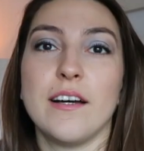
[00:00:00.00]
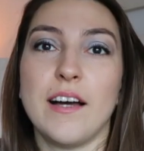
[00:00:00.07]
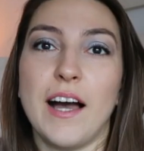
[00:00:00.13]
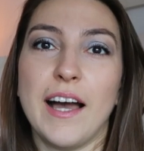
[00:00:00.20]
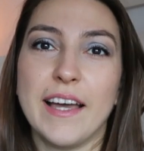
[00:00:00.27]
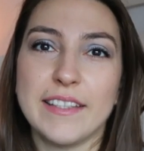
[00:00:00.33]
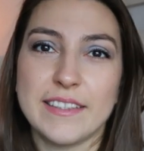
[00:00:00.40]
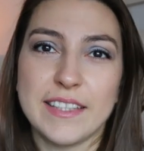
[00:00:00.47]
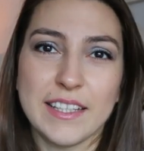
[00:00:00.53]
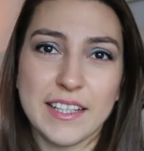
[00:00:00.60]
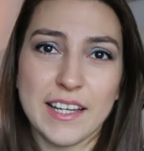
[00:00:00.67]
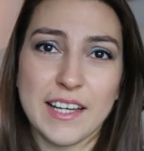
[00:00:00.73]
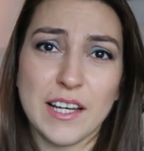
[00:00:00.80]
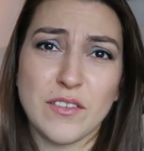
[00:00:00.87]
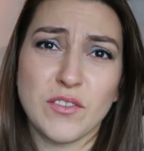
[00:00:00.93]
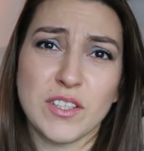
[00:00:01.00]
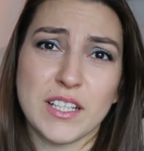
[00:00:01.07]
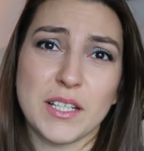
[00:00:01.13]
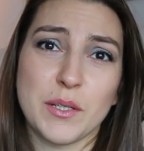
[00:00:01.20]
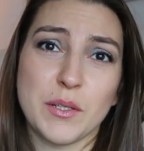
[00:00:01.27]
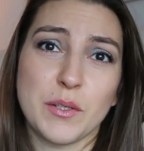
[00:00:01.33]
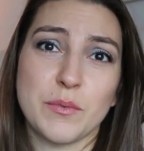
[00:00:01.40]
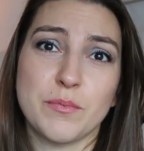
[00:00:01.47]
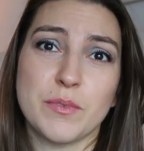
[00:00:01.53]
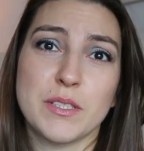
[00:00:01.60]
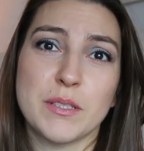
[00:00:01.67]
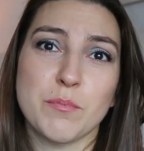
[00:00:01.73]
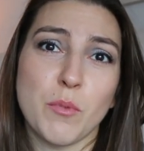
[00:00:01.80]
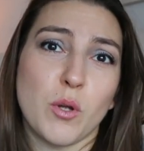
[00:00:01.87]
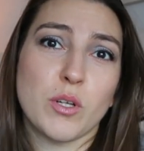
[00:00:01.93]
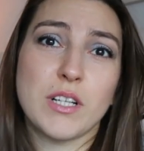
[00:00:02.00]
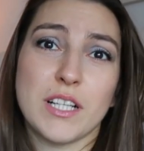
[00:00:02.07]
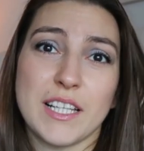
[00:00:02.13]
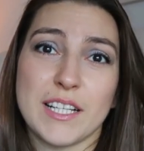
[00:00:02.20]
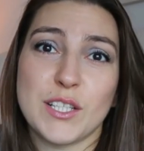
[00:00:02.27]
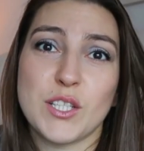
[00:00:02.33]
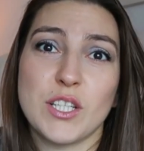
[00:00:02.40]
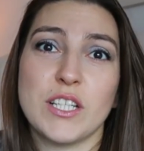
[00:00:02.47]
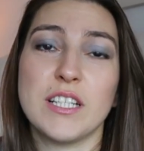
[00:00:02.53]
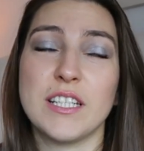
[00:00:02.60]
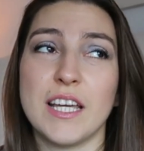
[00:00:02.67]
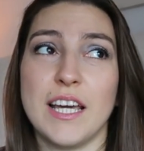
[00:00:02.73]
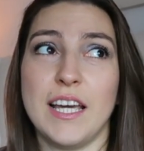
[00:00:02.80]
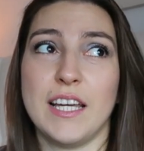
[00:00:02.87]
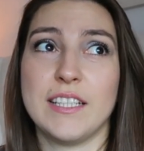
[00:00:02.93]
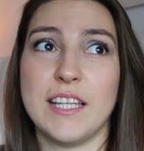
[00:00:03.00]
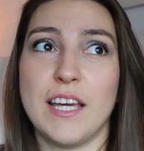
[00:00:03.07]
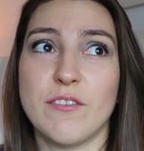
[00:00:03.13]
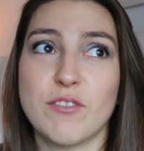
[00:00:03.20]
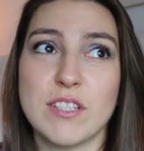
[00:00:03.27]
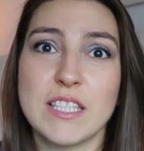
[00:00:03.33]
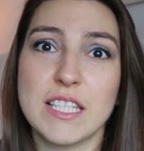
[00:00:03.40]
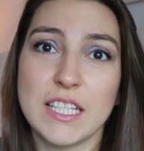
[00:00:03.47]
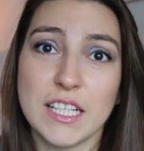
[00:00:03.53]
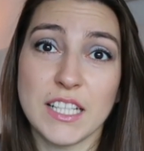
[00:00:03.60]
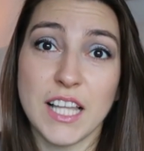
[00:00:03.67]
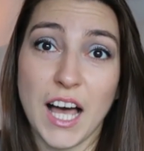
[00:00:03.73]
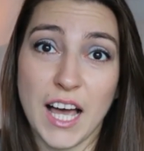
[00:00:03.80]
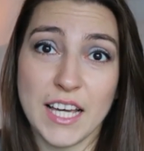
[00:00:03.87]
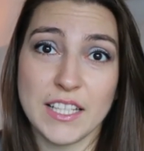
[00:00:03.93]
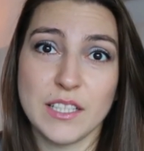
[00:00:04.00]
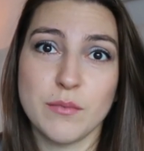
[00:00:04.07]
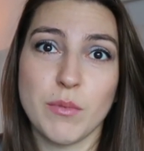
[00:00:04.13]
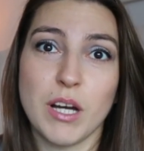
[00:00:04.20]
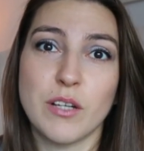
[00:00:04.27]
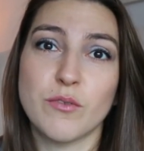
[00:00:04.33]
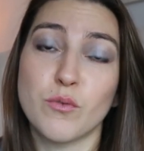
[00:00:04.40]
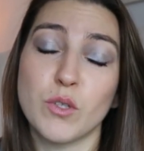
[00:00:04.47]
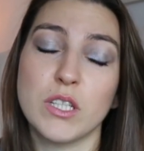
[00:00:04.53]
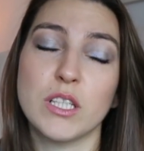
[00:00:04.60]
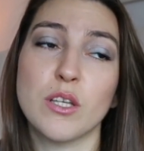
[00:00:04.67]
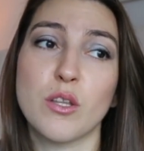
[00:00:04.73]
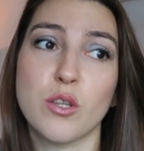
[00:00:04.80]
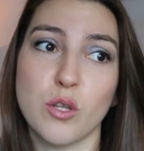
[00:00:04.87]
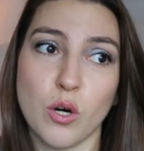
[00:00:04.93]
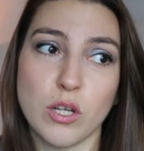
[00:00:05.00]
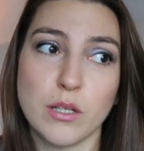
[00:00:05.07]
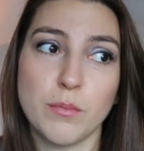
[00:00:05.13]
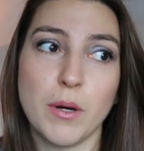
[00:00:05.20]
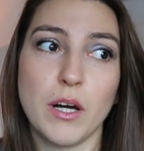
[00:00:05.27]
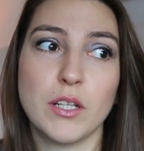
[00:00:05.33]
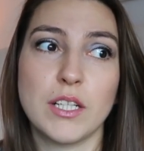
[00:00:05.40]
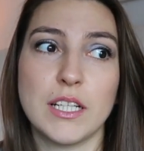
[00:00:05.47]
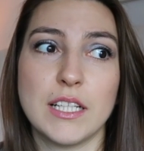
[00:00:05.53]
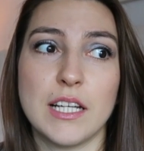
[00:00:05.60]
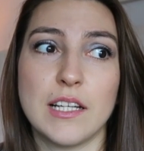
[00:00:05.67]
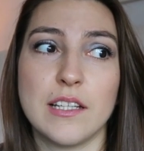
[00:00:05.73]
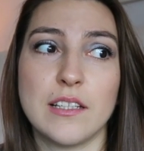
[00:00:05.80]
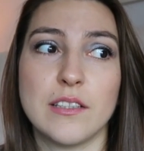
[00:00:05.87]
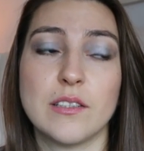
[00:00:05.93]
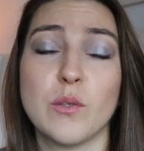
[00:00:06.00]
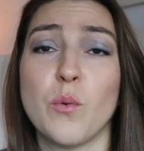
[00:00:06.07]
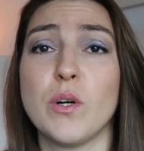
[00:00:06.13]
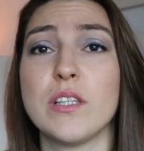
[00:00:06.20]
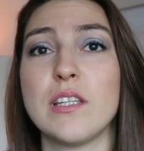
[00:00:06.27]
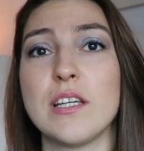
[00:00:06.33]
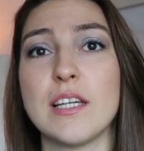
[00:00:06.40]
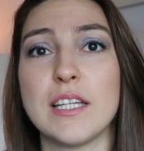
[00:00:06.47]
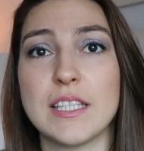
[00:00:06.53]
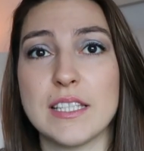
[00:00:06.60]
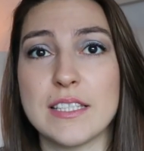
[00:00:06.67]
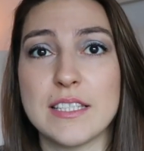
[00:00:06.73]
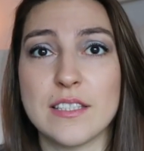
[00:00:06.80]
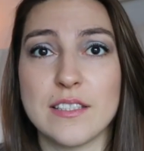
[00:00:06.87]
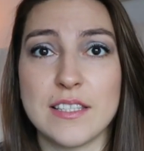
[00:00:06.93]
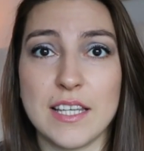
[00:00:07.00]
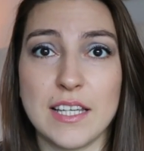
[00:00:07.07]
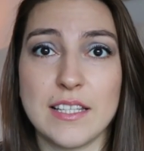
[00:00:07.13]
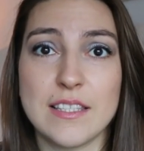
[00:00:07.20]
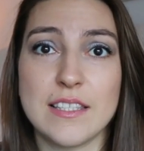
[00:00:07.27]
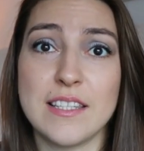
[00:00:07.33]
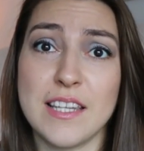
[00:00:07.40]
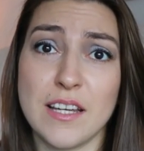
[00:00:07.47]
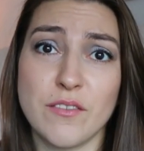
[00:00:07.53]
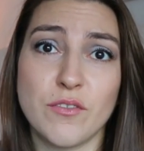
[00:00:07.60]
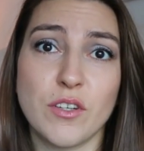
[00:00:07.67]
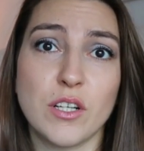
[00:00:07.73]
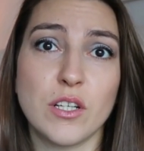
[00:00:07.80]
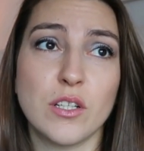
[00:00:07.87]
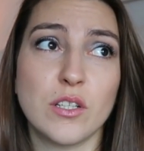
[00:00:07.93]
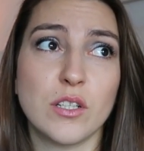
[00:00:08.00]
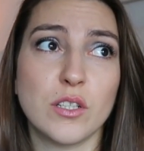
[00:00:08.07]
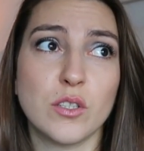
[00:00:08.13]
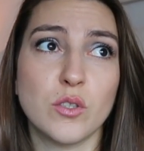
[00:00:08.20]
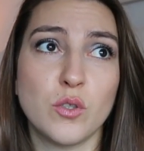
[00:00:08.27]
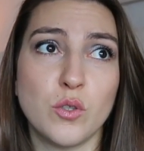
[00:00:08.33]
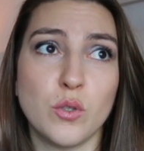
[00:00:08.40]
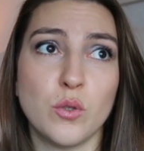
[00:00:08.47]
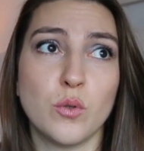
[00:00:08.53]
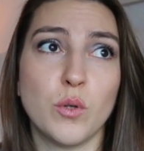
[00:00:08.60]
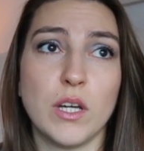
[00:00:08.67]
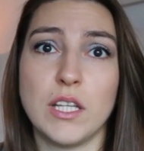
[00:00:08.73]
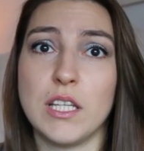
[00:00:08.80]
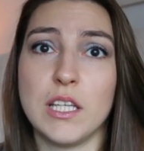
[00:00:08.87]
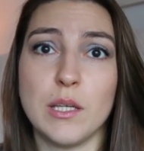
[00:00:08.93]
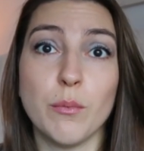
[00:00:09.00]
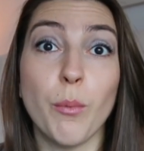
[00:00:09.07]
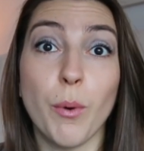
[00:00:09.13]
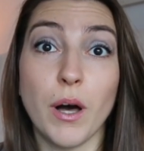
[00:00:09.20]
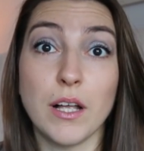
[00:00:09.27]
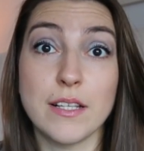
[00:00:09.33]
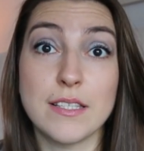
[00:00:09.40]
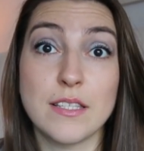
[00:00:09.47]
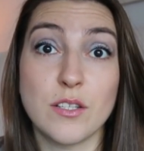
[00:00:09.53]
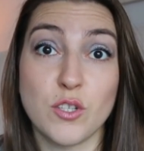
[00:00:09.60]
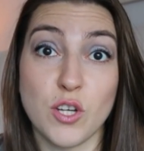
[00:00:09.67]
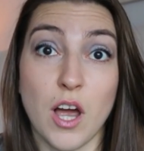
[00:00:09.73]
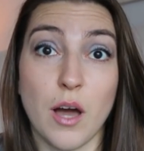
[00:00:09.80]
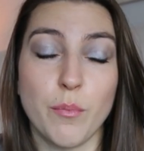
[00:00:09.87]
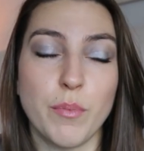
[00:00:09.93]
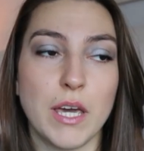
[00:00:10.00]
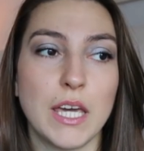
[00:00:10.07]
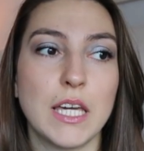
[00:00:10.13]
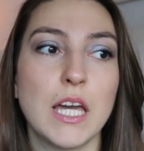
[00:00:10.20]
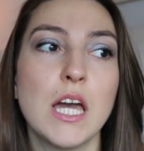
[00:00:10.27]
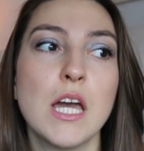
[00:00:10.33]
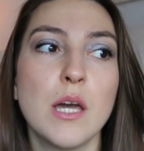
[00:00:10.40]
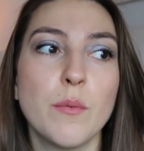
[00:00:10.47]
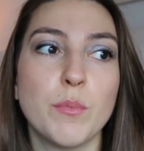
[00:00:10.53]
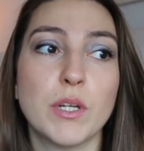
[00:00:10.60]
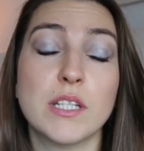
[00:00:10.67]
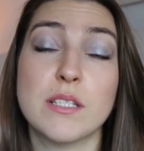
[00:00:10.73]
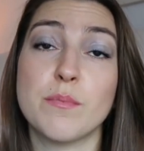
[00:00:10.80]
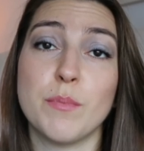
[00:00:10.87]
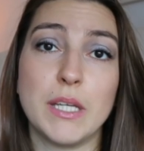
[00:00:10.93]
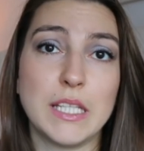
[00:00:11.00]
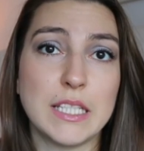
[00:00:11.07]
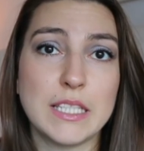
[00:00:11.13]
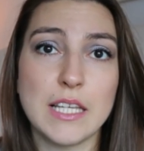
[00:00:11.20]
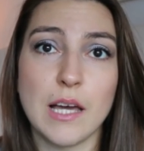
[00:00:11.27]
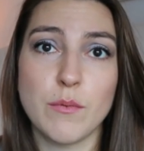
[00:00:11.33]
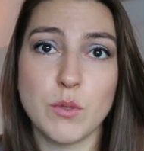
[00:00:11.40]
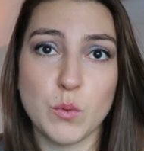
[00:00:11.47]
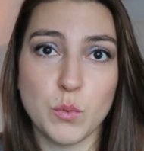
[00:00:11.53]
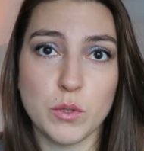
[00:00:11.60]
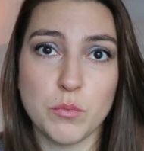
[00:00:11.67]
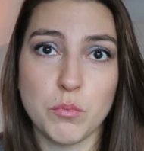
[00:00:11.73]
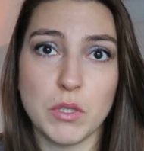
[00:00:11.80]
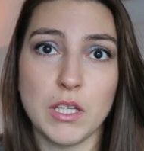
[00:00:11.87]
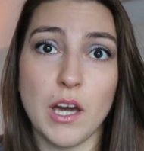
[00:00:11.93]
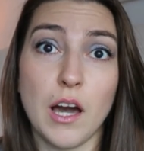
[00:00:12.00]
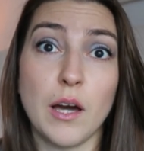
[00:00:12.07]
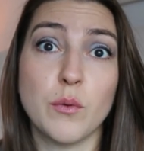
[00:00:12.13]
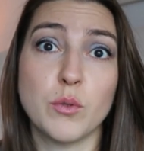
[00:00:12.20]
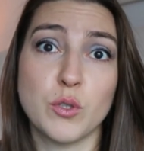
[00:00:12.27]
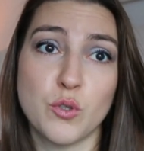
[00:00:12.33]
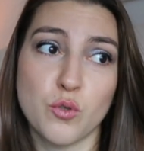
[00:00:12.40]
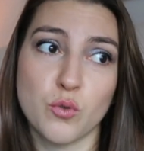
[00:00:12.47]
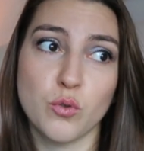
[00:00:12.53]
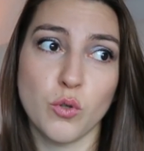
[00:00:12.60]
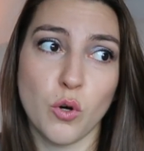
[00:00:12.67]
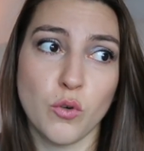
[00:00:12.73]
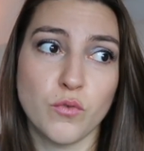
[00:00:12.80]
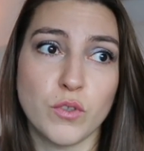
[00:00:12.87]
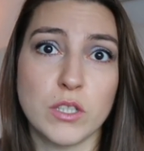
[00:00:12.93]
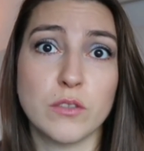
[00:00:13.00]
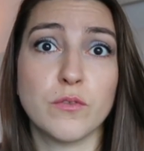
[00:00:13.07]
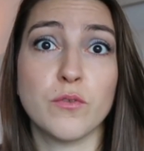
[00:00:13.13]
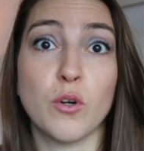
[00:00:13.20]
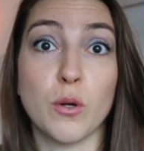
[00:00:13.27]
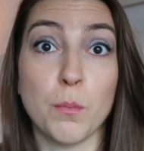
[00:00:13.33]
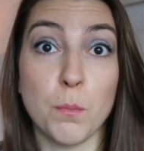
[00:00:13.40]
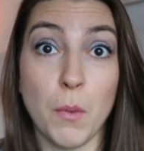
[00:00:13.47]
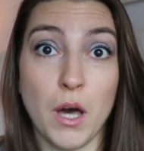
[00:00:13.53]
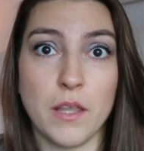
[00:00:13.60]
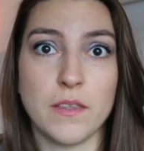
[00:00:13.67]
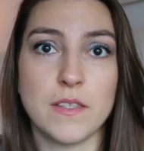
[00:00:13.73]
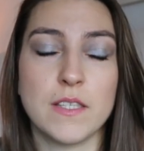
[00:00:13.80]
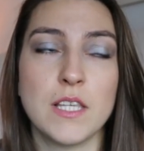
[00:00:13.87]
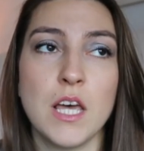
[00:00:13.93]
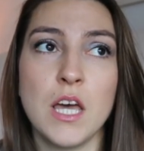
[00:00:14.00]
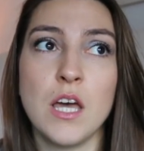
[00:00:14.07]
I think I have like a small collection, and every single item I really thought about, and the one thing I can say is never do any impulse shopping, because many times with me I would drool over it for months,